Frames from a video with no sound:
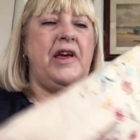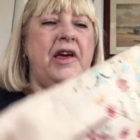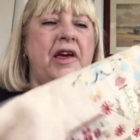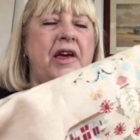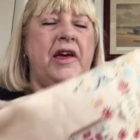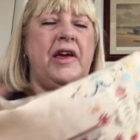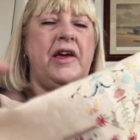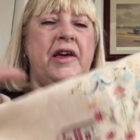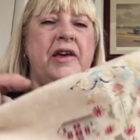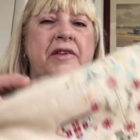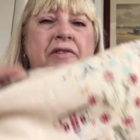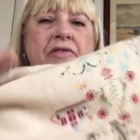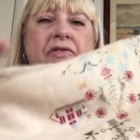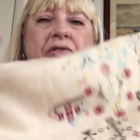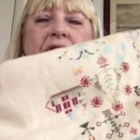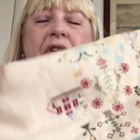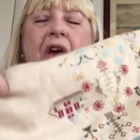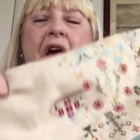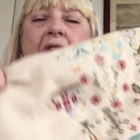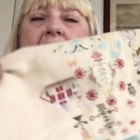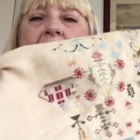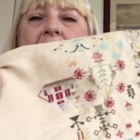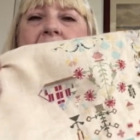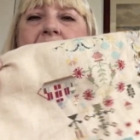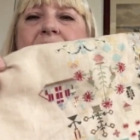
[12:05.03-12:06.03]
is
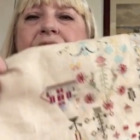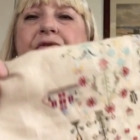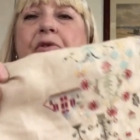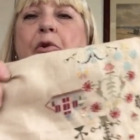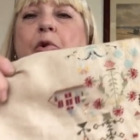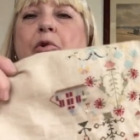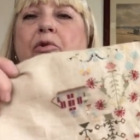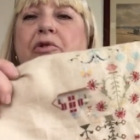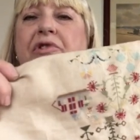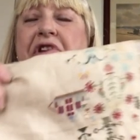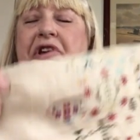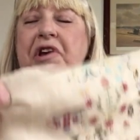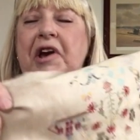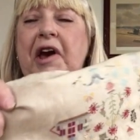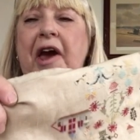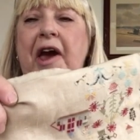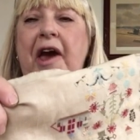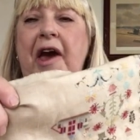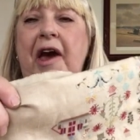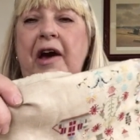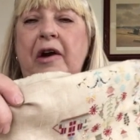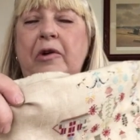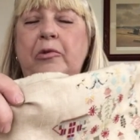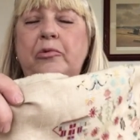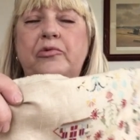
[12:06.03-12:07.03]
um, 40
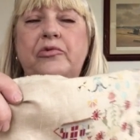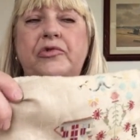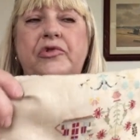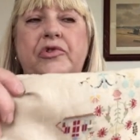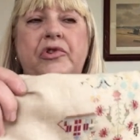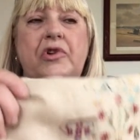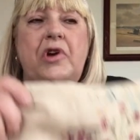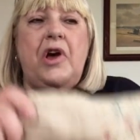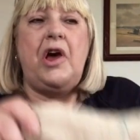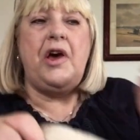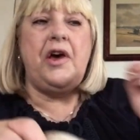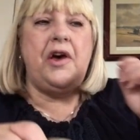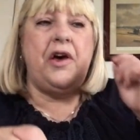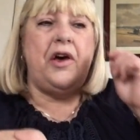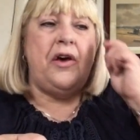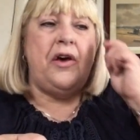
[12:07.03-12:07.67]
count, um,